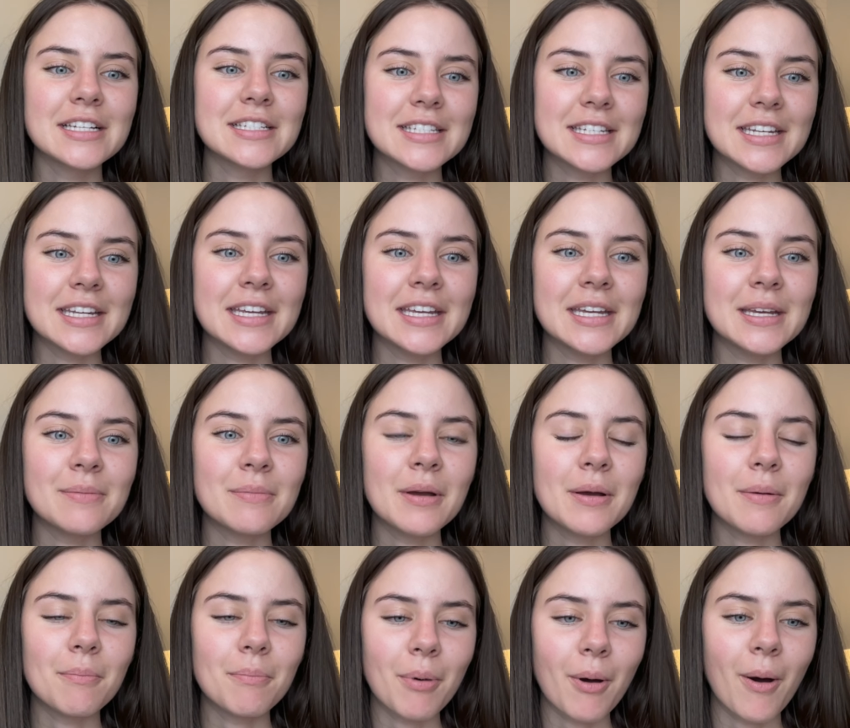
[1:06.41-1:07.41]
Team,
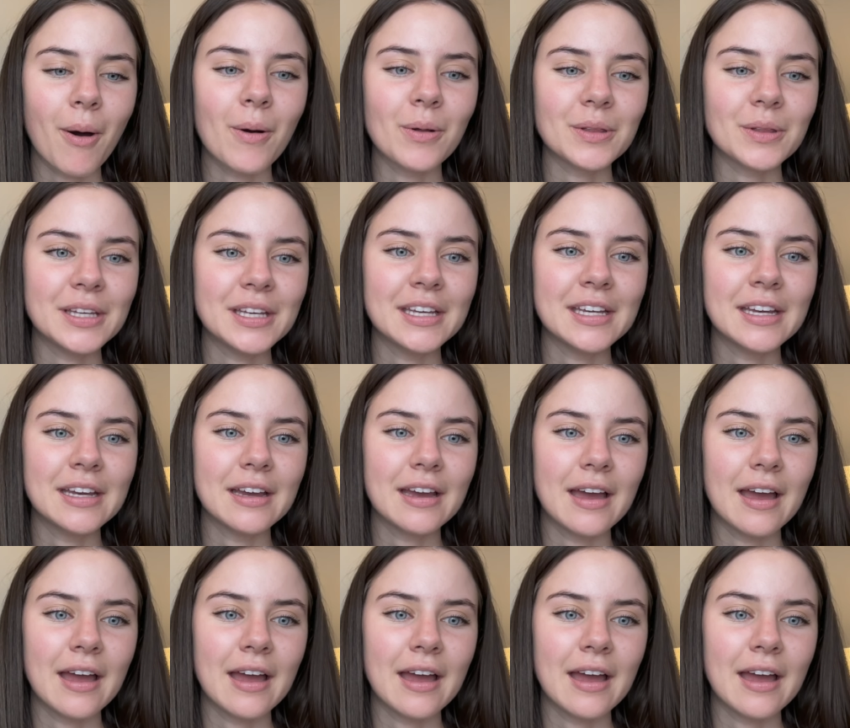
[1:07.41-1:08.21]
Polly,